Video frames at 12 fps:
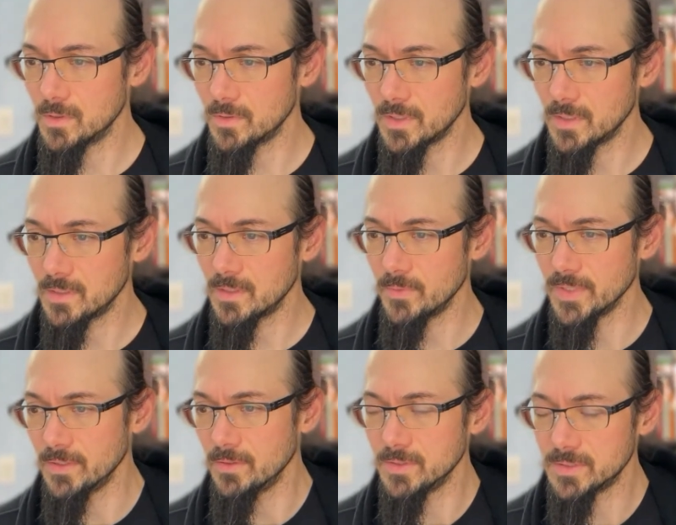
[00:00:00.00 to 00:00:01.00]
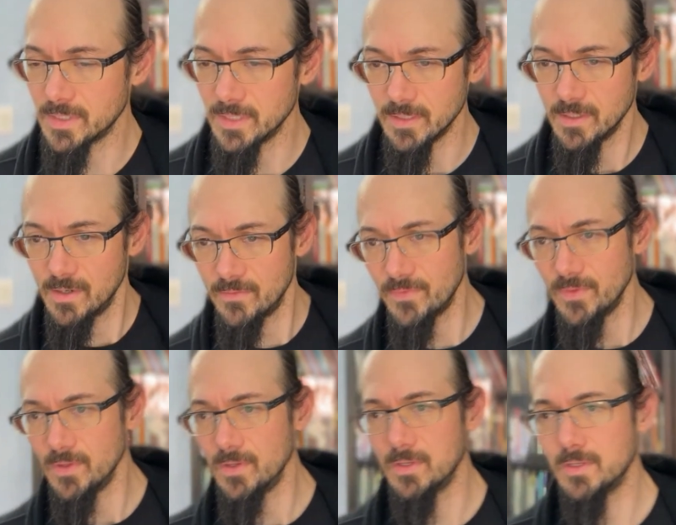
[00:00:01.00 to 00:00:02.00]
Okay, there we go. Let's kick off
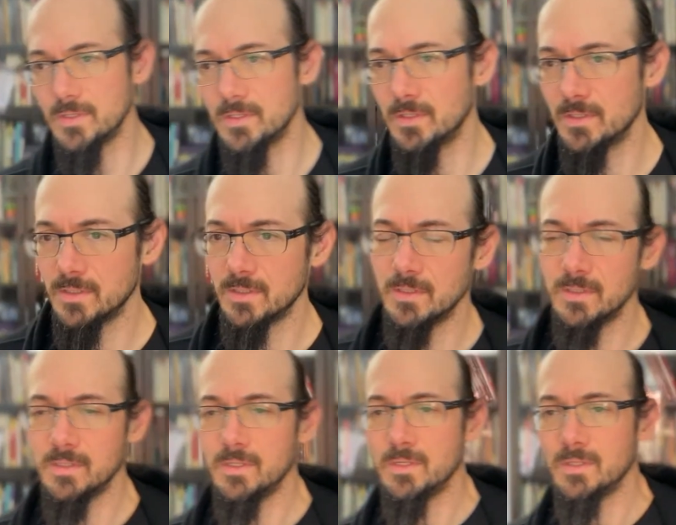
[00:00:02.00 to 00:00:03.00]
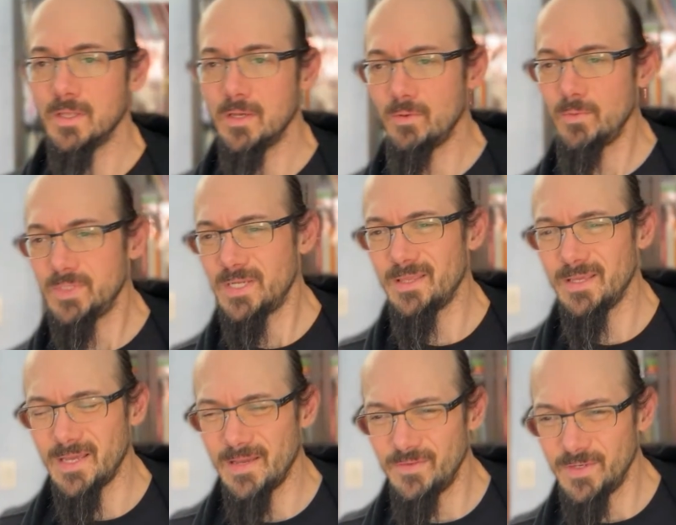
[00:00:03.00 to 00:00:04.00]
that one, which I
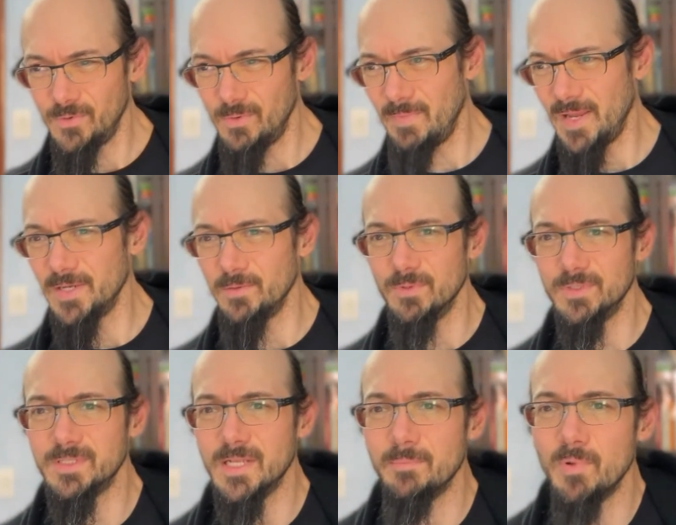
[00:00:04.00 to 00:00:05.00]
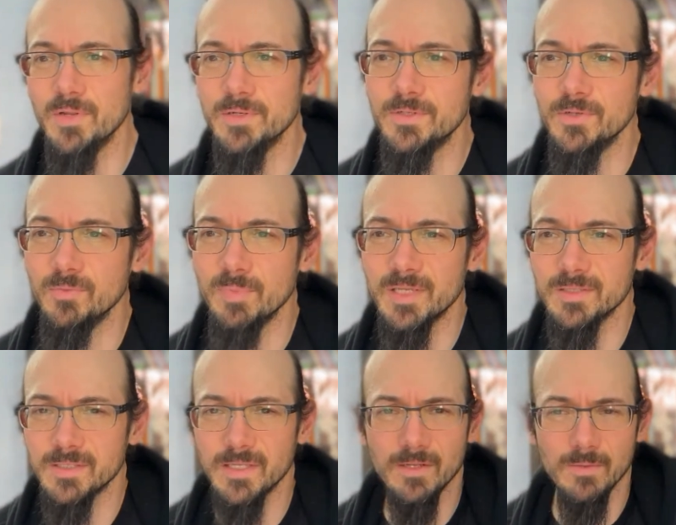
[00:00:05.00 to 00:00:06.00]
think I have to do a manual step on too,
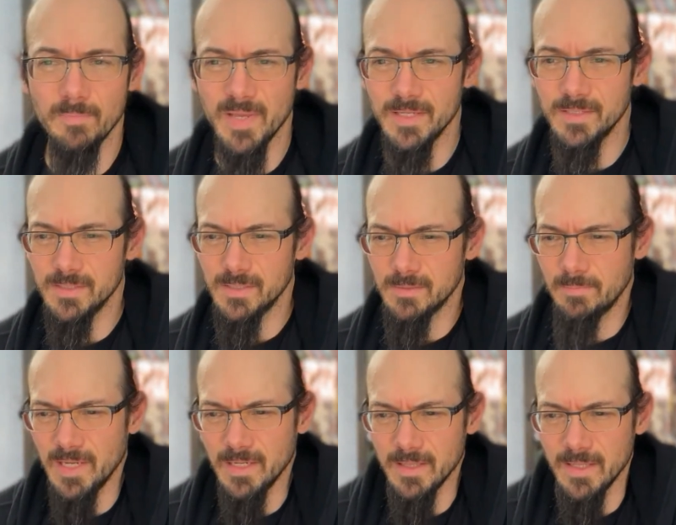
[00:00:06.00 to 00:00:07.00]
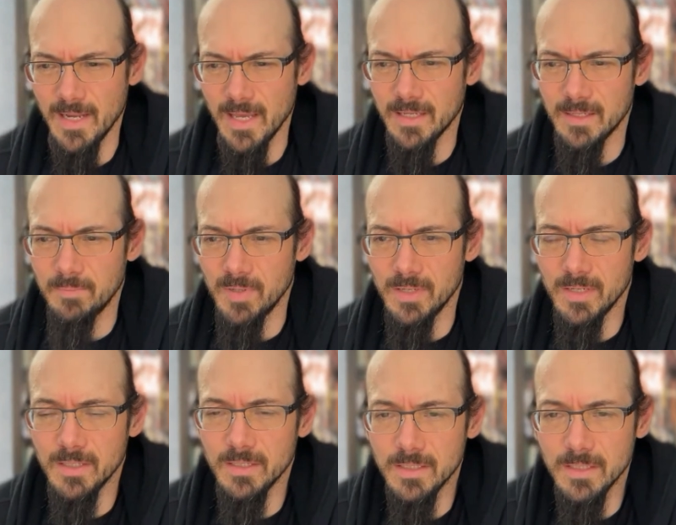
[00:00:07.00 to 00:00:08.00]
because GitHub Pages is a pain in the neck. But
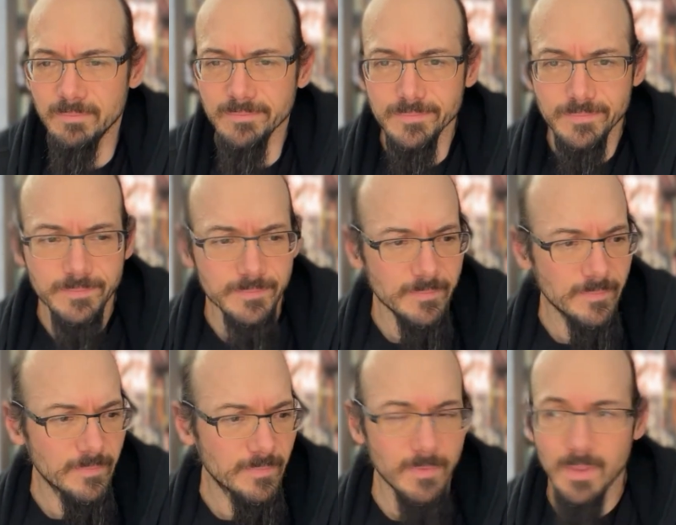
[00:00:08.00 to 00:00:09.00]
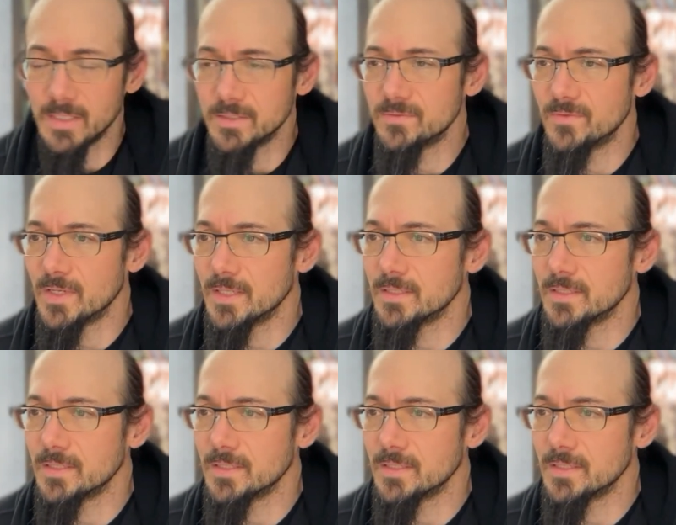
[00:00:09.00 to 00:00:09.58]
That's fine.